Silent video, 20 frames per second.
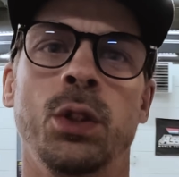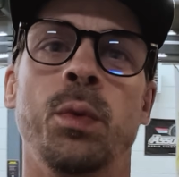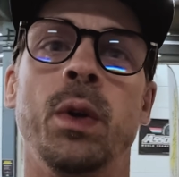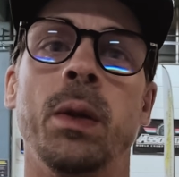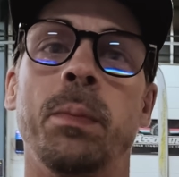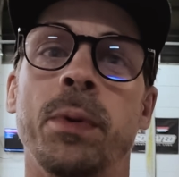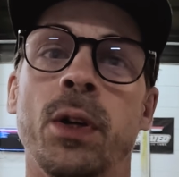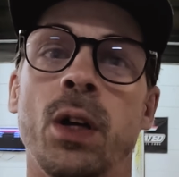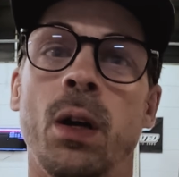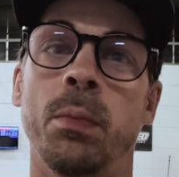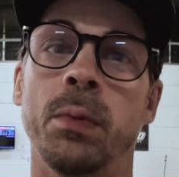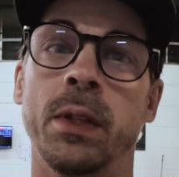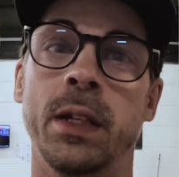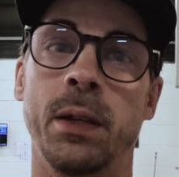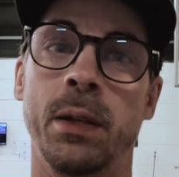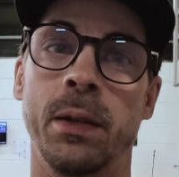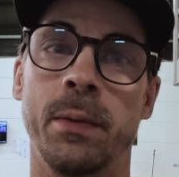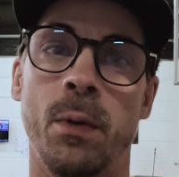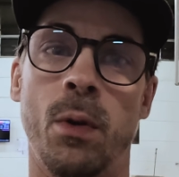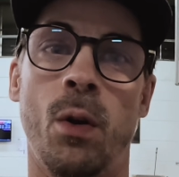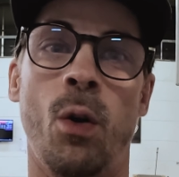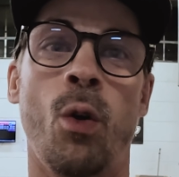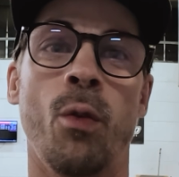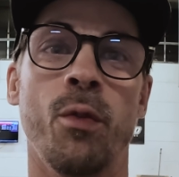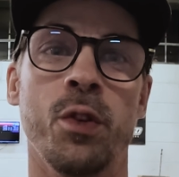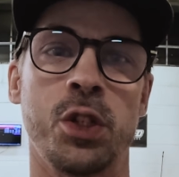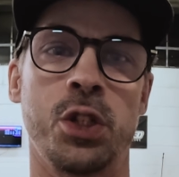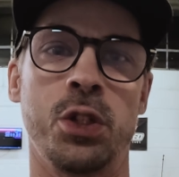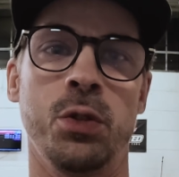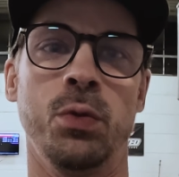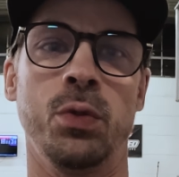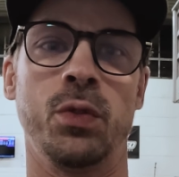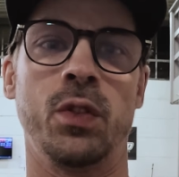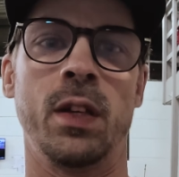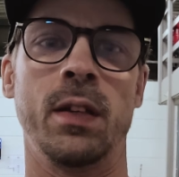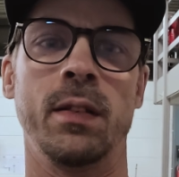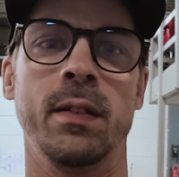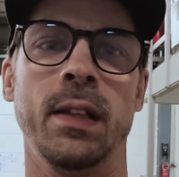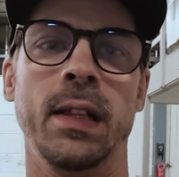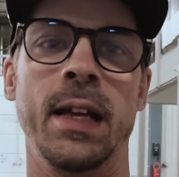you will probably
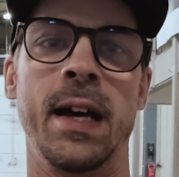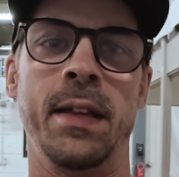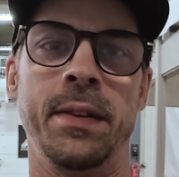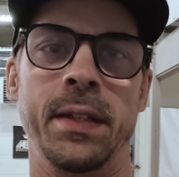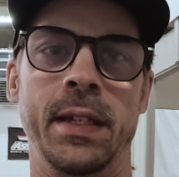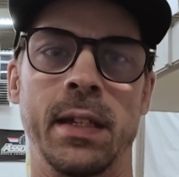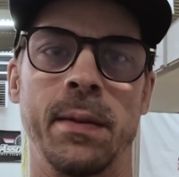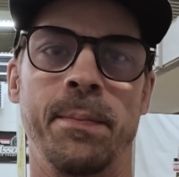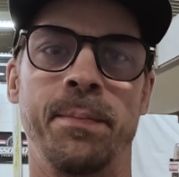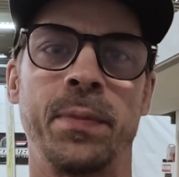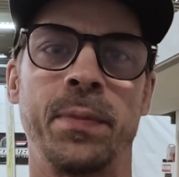overshoot the landing.